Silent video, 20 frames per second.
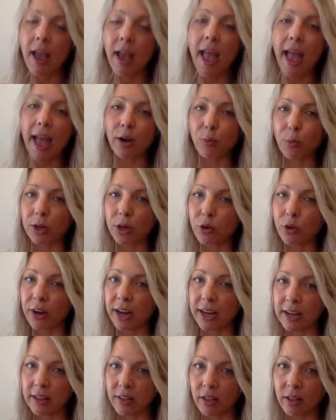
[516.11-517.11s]
and
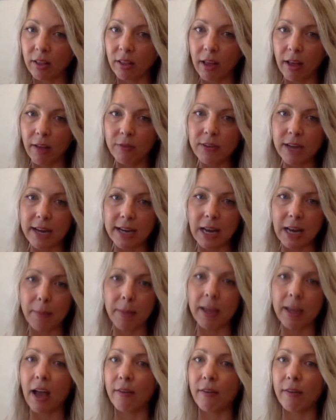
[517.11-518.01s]
recreating the love dynamic